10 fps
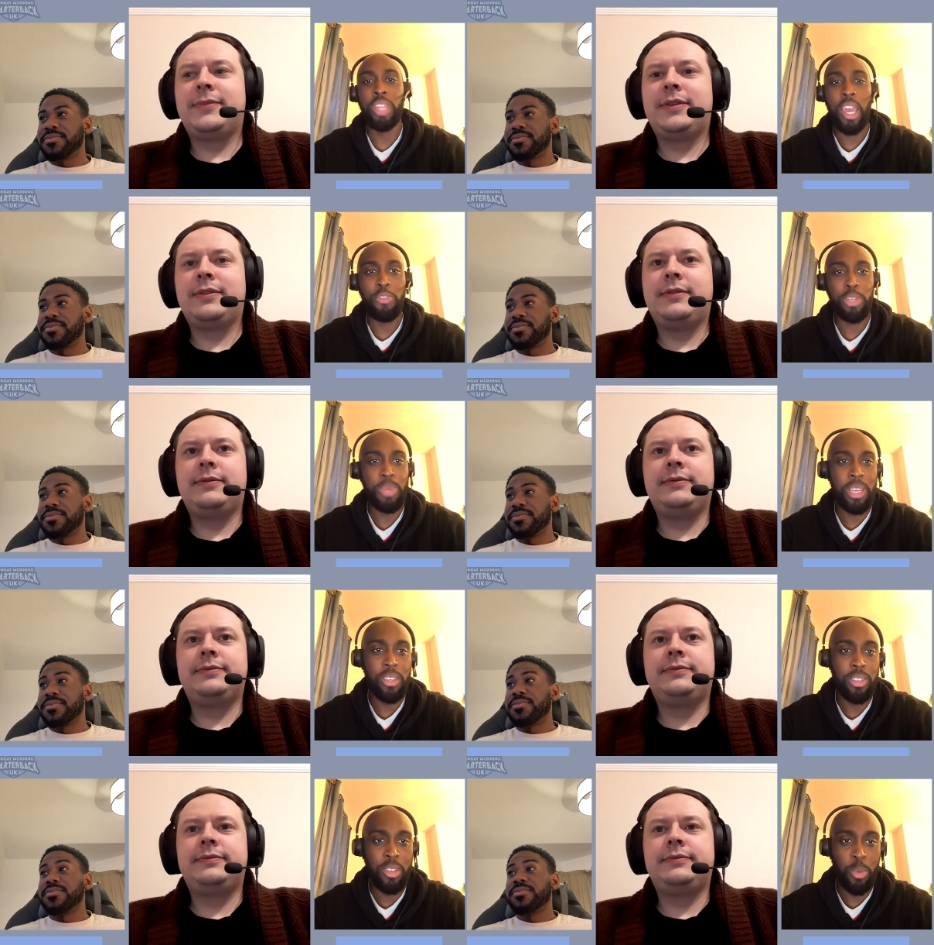Speaker 1: and Irish
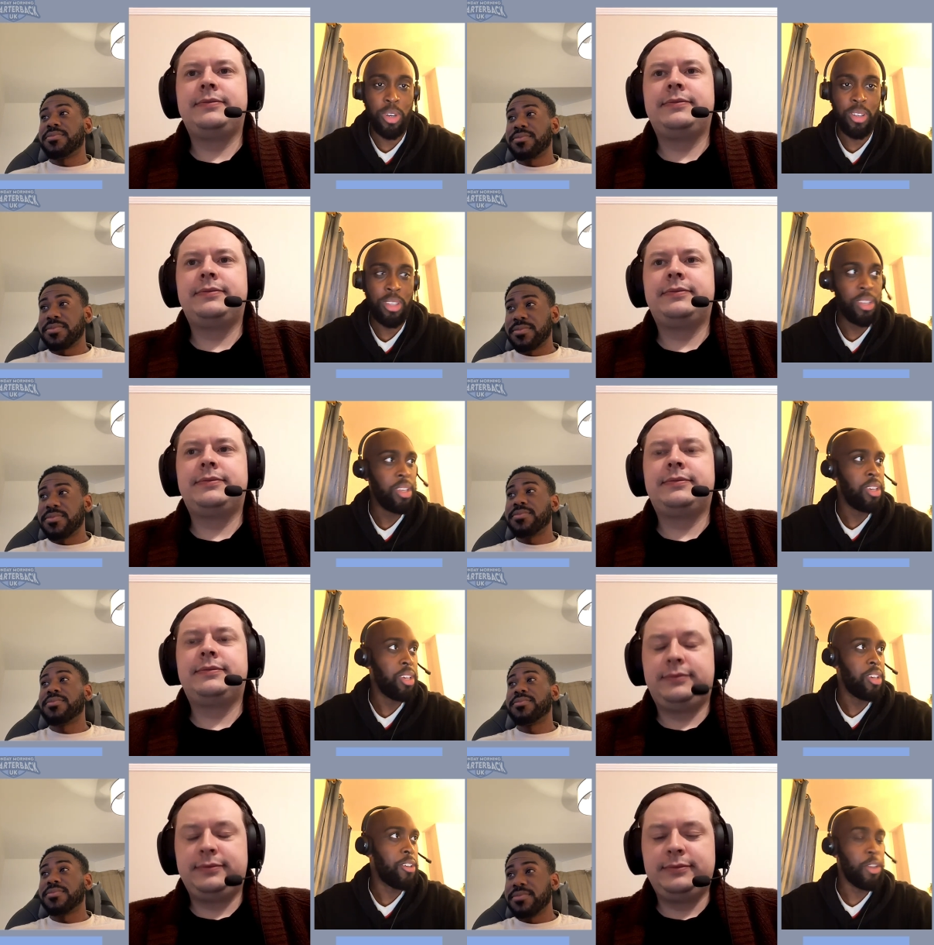players who were
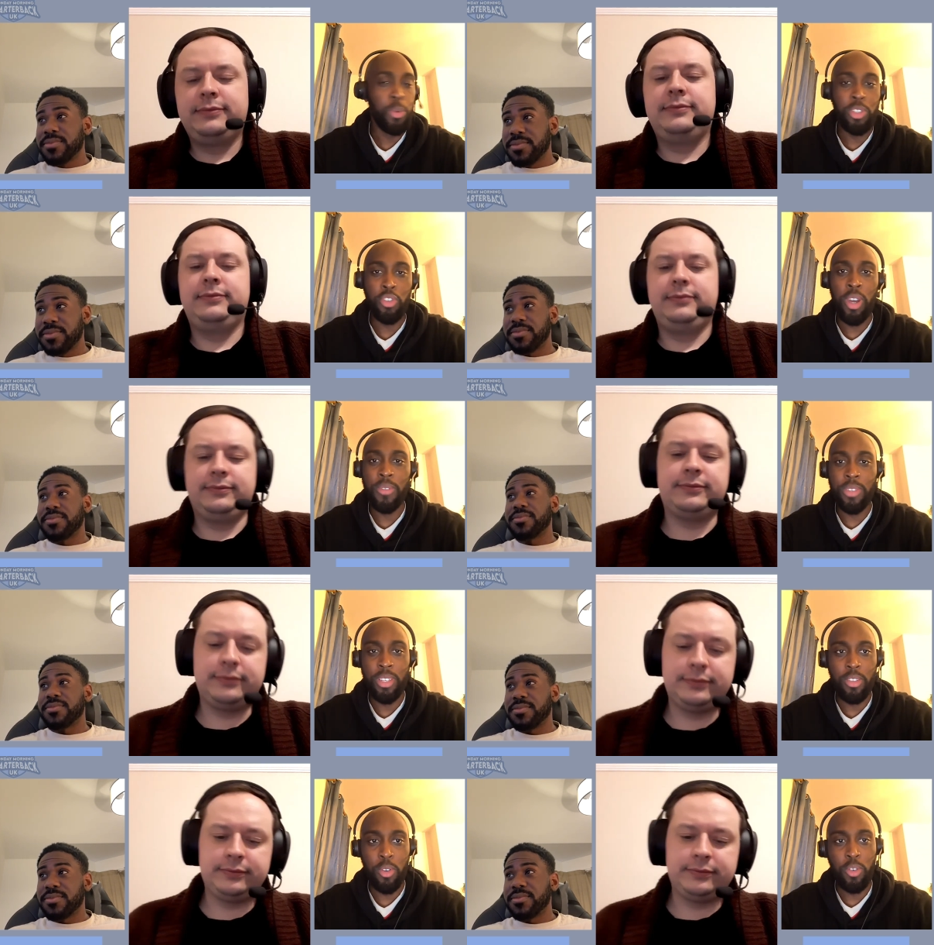who were
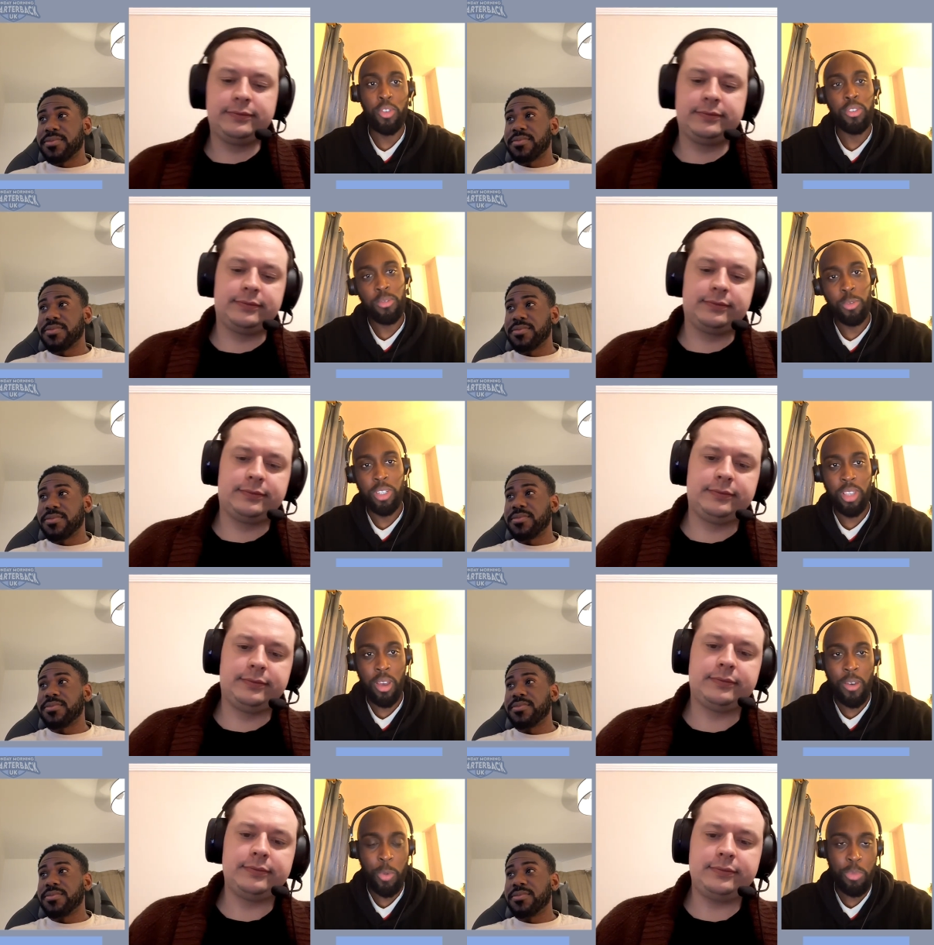drafted or were
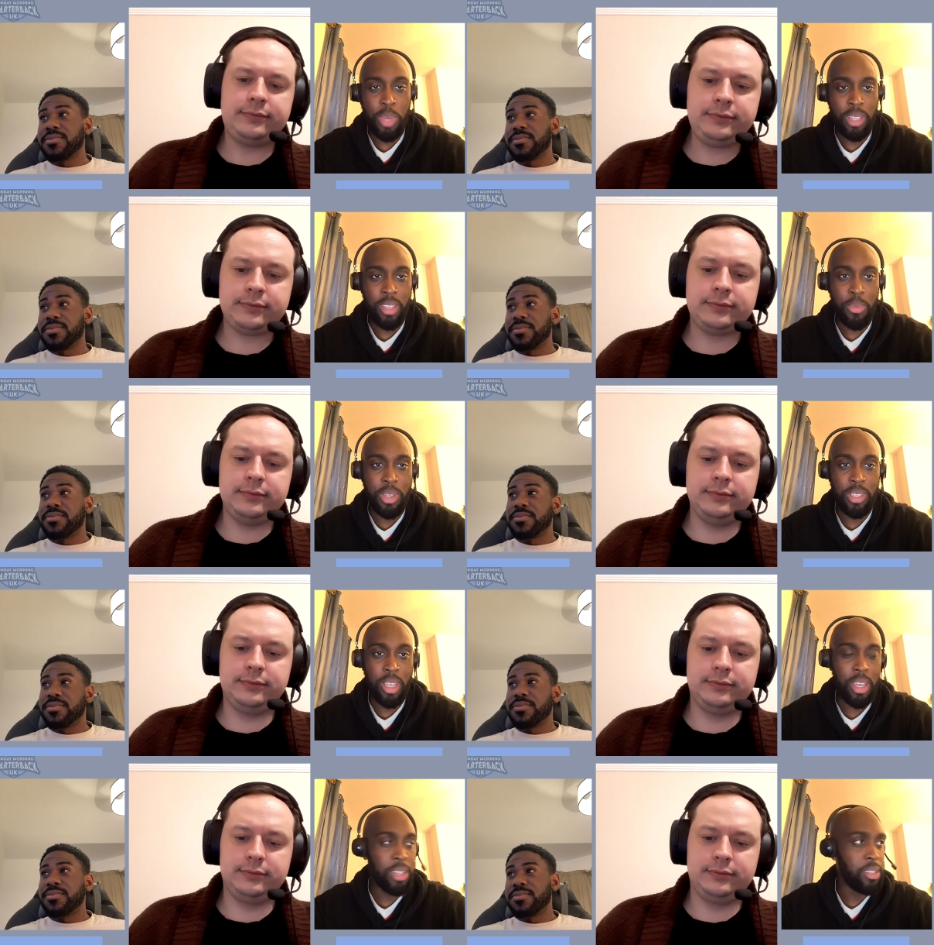uh, were picked up as
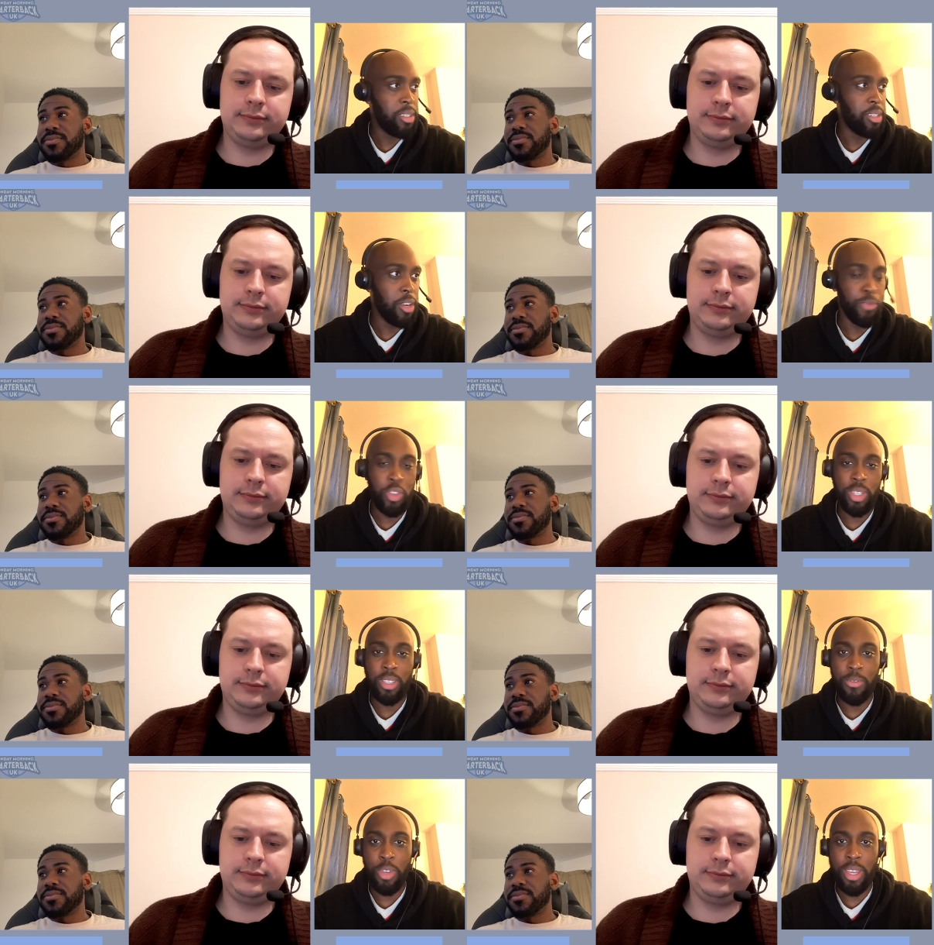uh,
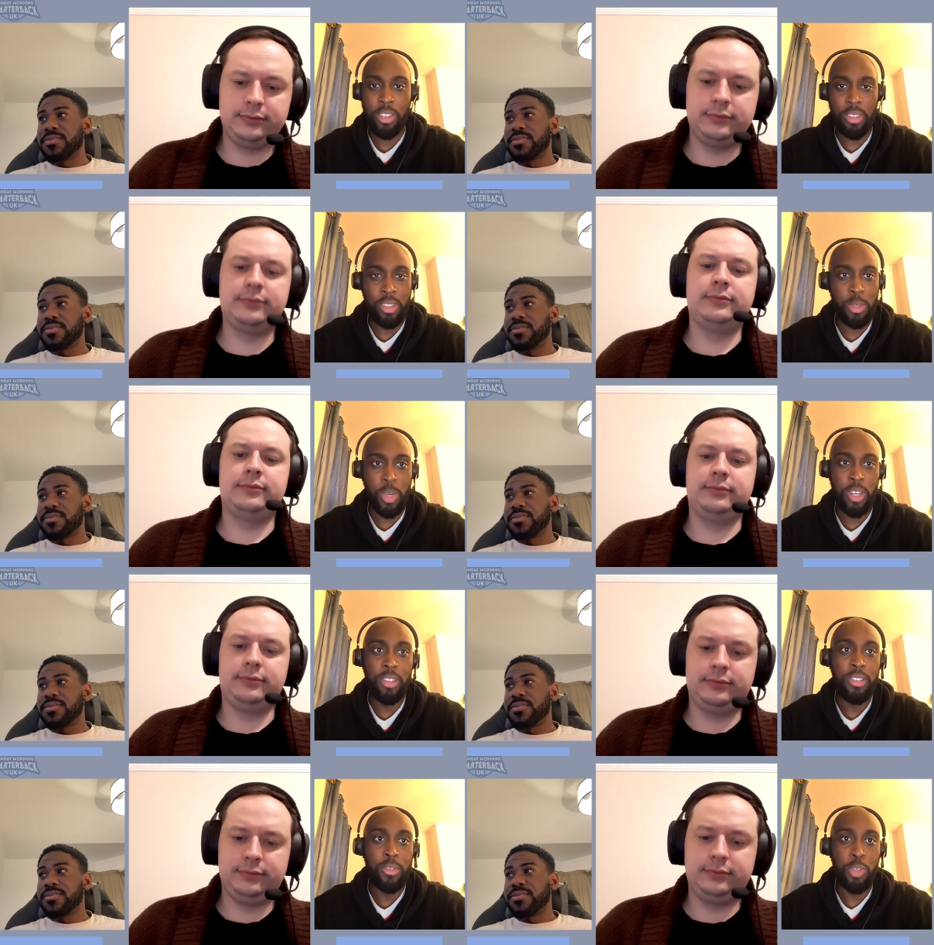unrestricted free agents as
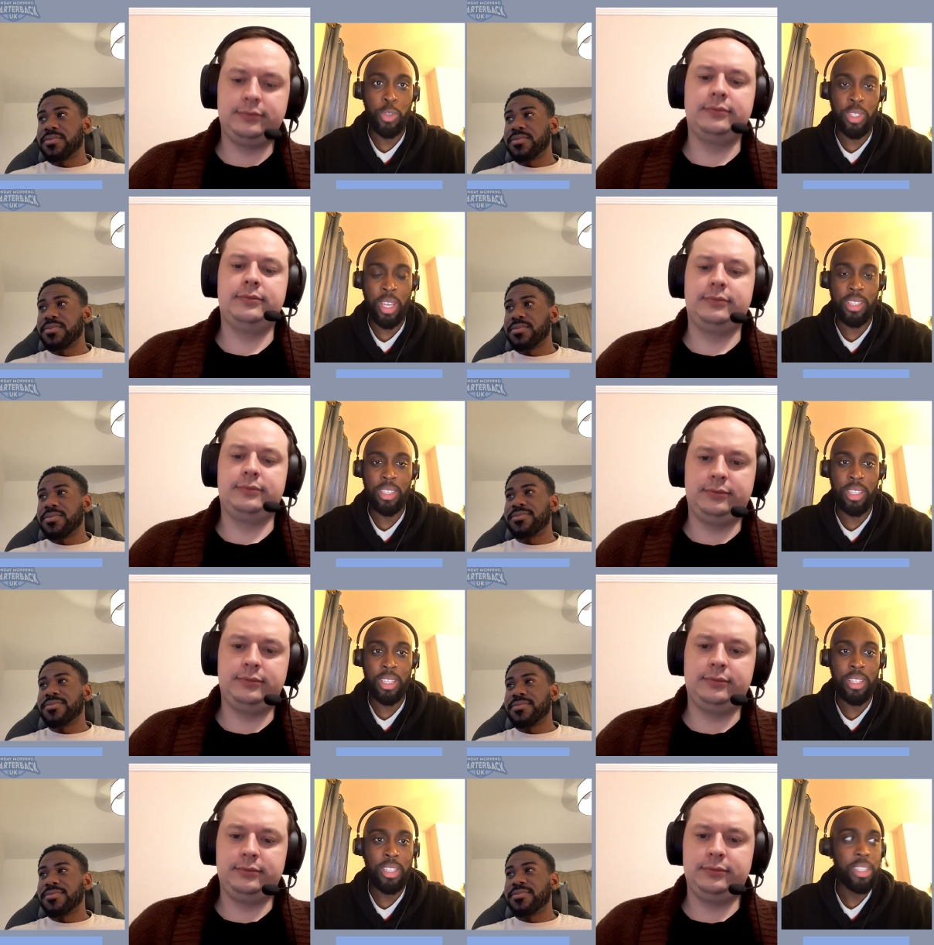well, which was nice to
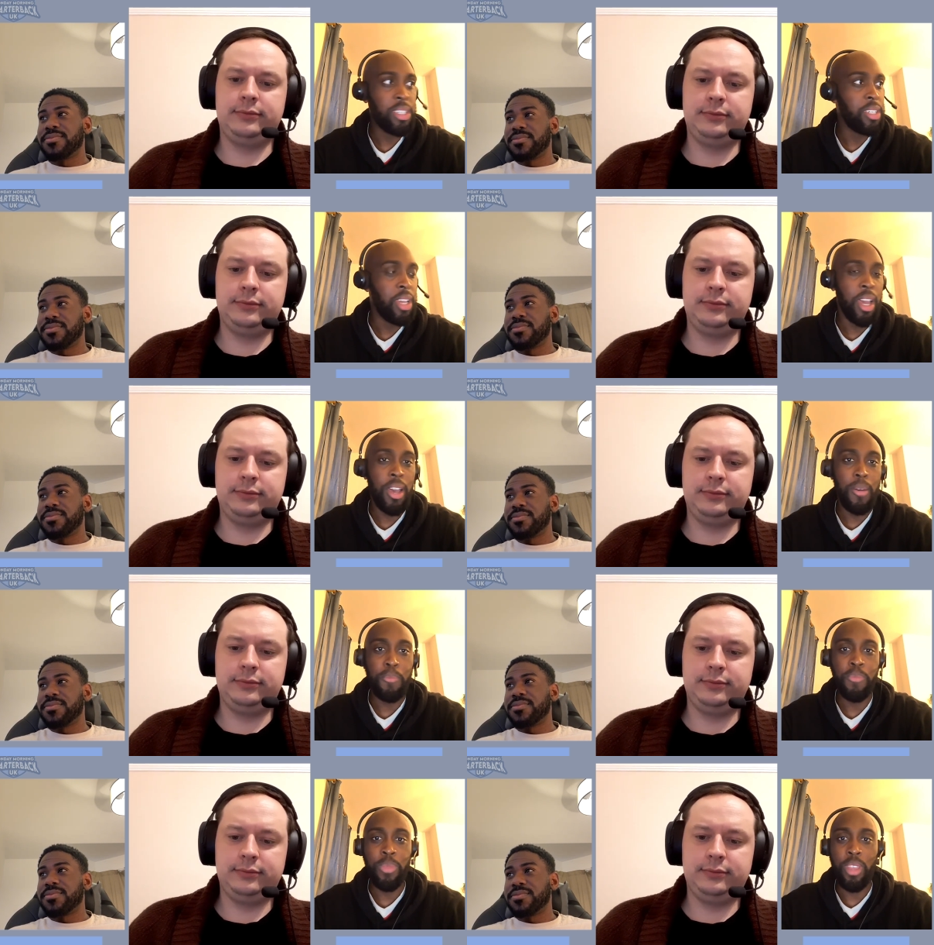see.
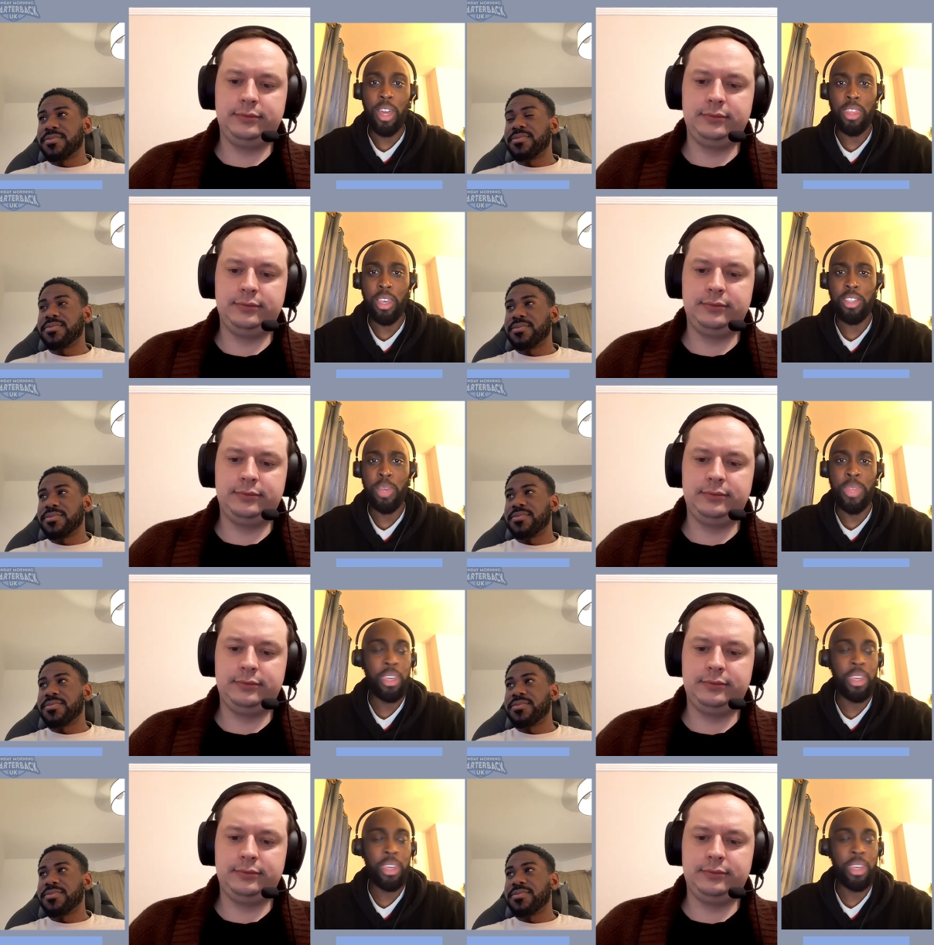Um, I think some of